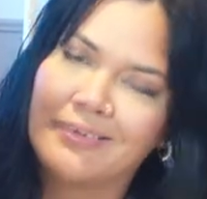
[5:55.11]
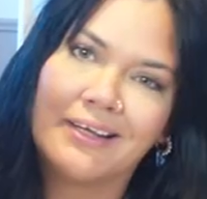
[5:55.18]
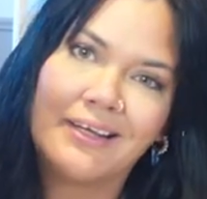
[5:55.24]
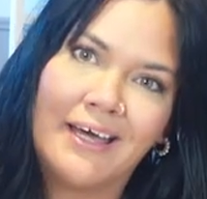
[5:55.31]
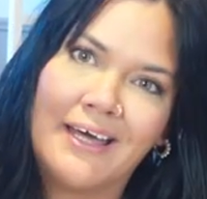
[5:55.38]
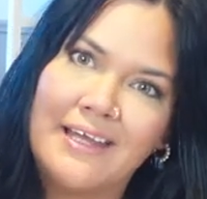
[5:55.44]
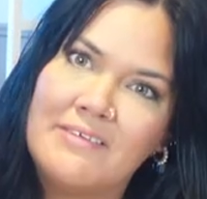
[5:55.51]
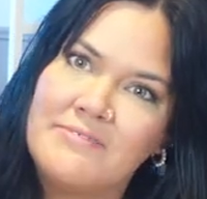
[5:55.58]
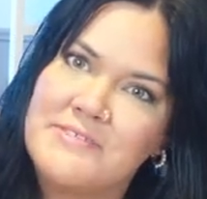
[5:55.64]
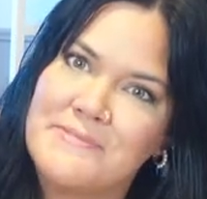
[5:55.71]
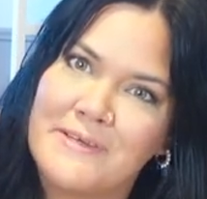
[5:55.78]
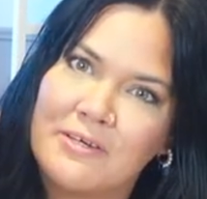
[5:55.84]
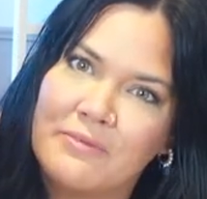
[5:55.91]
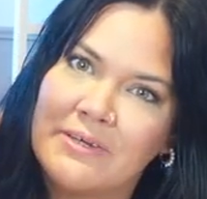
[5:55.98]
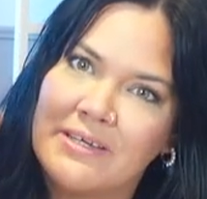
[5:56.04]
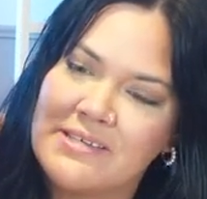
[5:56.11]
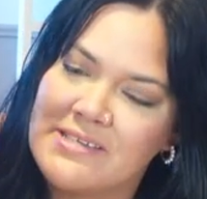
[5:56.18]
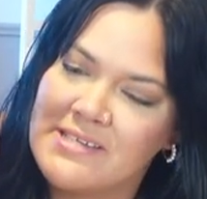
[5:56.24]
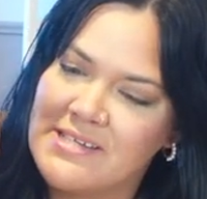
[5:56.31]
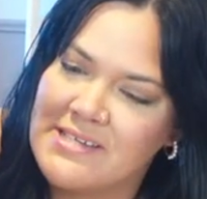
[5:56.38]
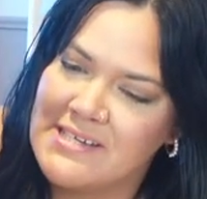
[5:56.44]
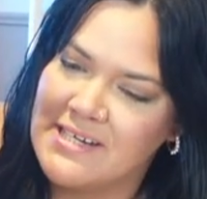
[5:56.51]
Gotta have spinner wheels
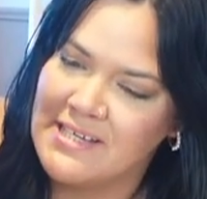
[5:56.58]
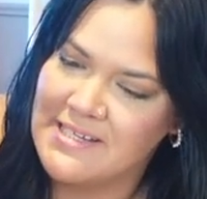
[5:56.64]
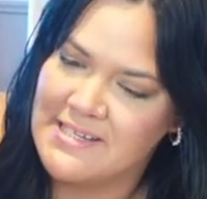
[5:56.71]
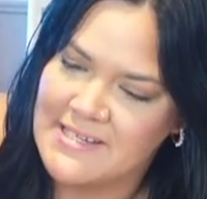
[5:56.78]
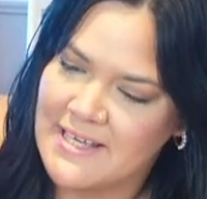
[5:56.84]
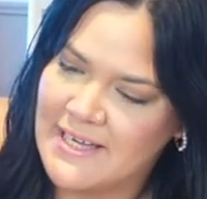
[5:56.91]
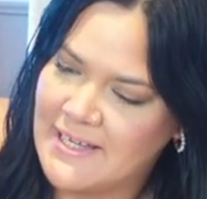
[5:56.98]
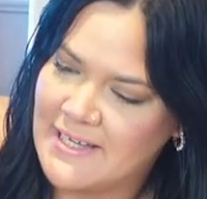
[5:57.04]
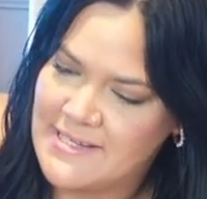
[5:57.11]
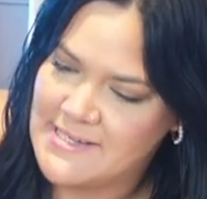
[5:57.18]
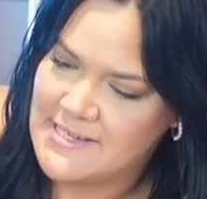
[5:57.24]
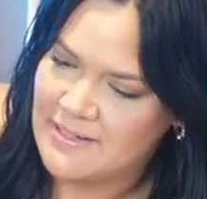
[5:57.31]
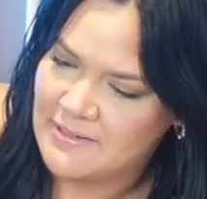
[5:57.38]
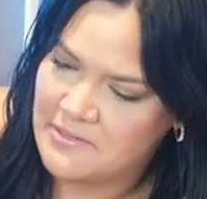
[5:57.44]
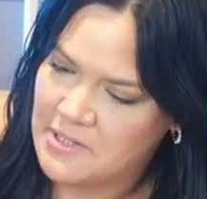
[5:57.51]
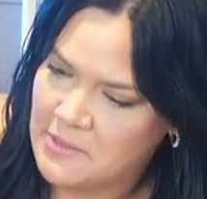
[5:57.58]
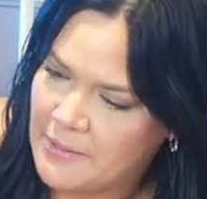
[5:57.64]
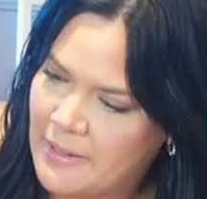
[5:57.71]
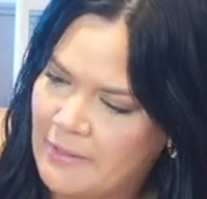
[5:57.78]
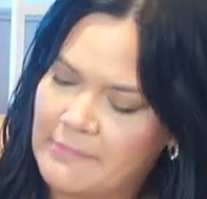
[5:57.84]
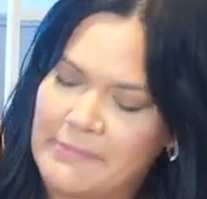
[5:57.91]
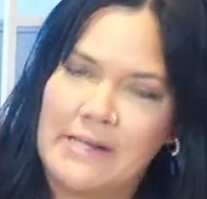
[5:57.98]
these days, guys. I don't know
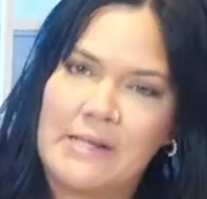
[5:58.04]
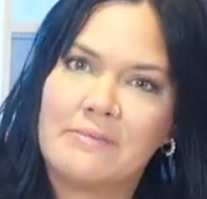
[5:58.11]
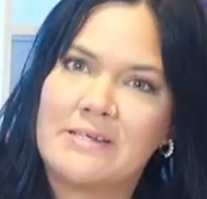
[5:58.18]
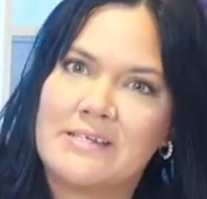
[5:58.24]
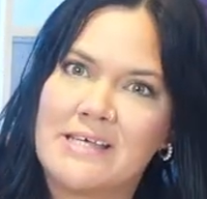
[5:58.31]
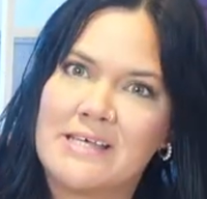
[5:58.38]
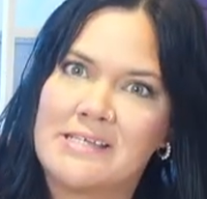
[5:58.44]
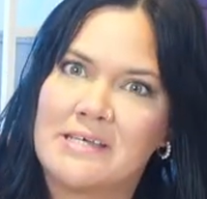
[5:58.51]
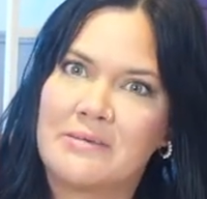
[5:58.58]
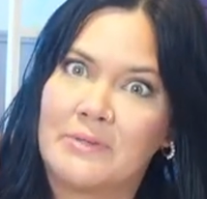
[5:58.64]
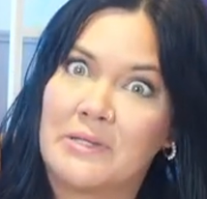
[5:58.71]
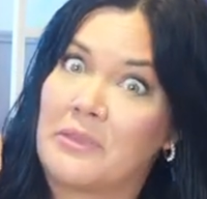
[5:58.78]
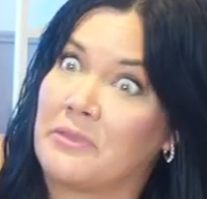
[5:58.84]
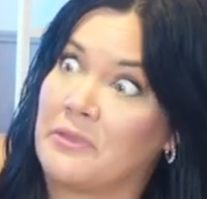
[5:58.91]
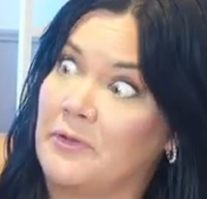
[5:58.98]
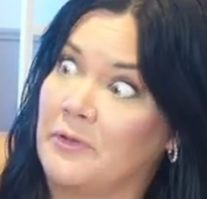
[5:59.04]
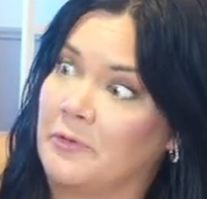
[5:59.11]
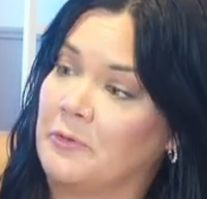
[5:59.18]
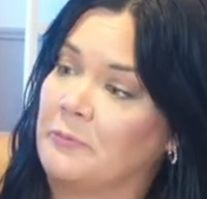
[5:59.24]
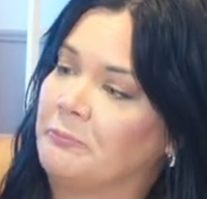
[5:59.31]
how anyone does it with two.